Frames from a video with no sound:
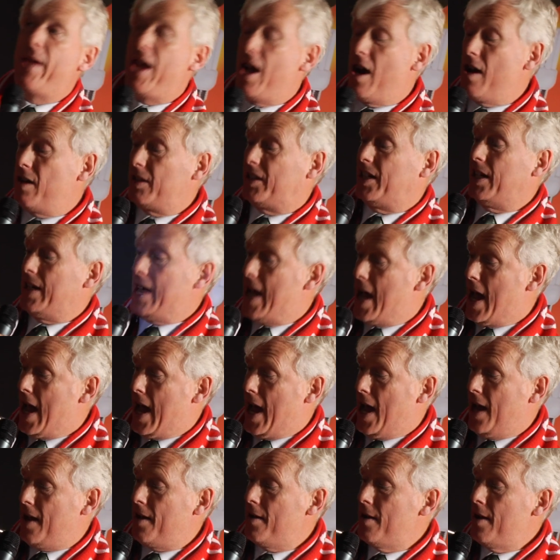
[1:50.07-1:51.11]
I'm here
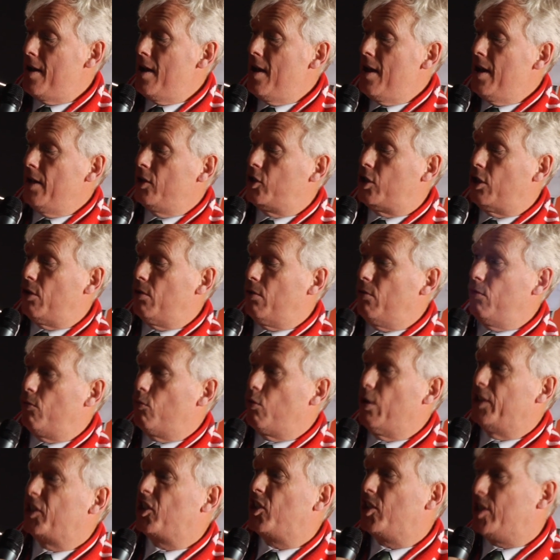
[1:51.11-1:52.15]
today to
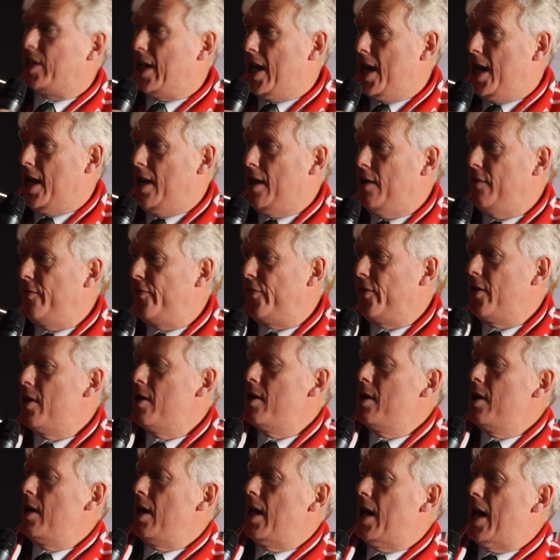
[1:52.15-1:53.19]
receive
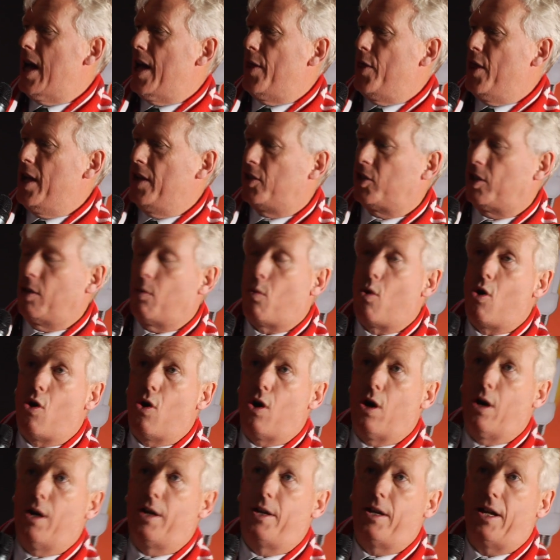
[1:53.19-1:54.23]
this
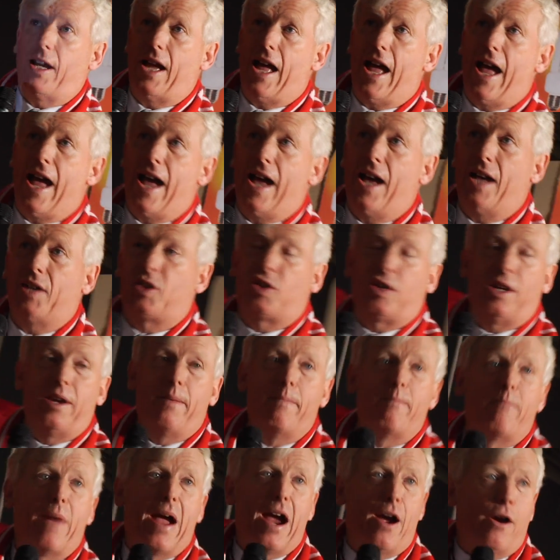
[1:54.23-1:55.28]
award as an
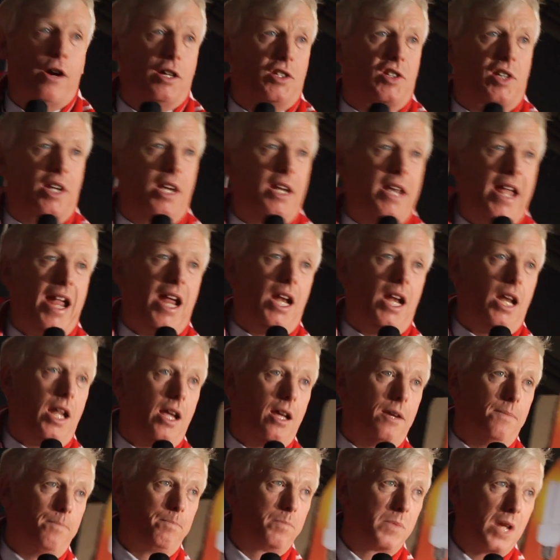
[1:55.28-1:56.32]
embarrassed
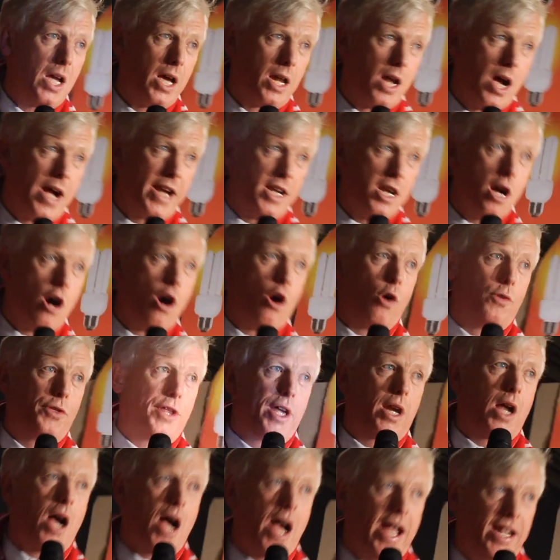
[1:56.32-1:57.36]
Canadian. And I know
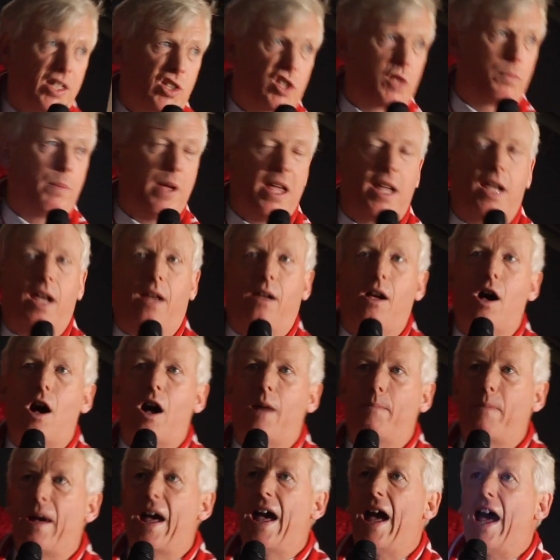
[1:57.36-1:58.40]
that I speak
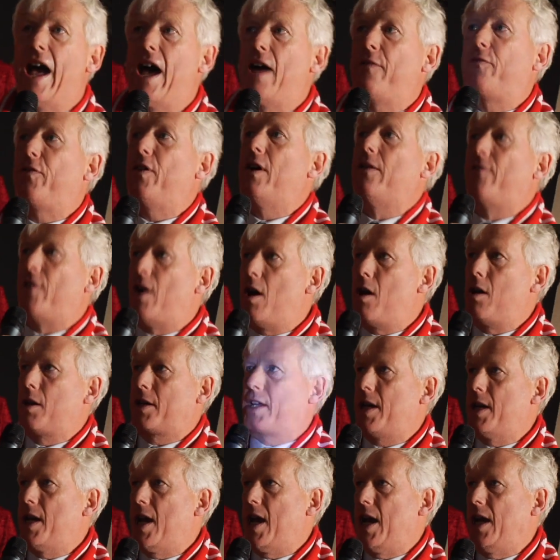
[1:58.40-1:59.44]
on behalf of all
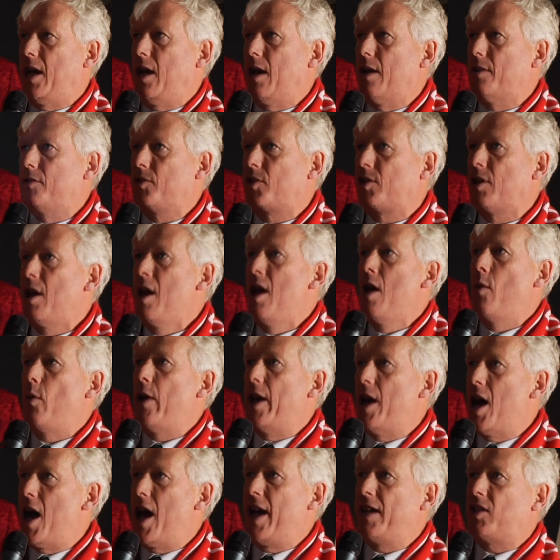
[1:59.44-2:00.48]
Canadians
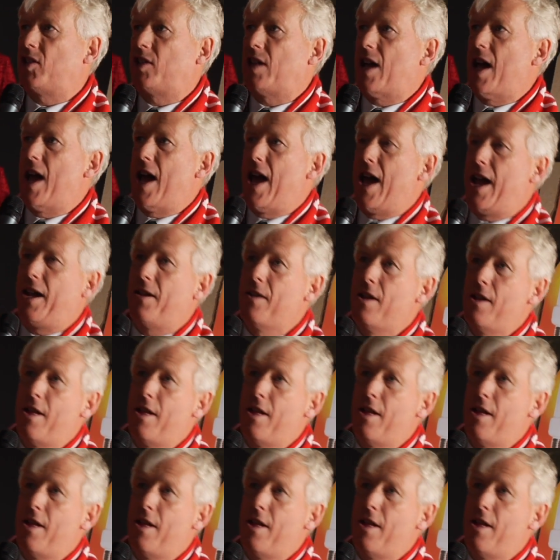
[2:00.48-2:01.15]
when I say